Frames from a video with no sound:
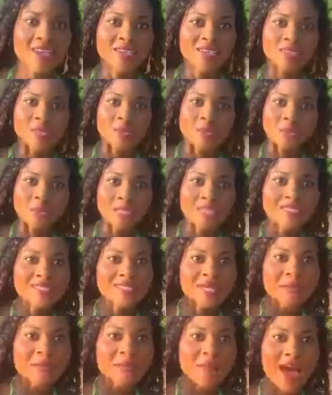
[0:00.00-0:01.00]
So please
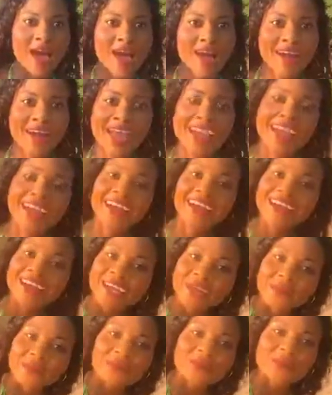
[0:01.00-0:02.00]
come back and
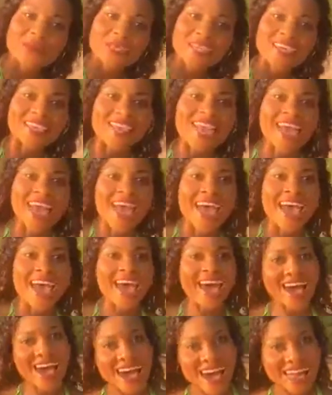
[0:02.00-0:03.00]
connect with me
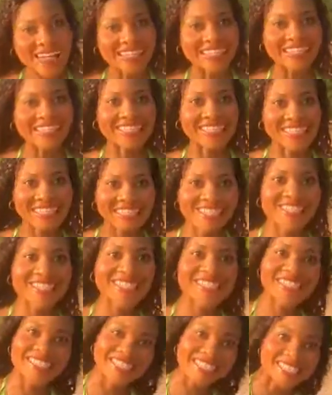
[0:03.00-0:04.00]
and share
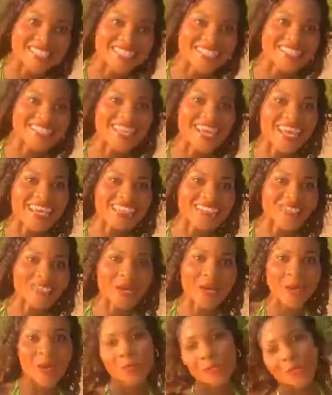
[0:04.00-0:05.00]
the sunset. So
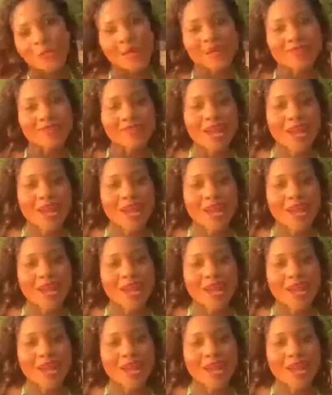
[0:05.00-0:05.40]
I hope you guys are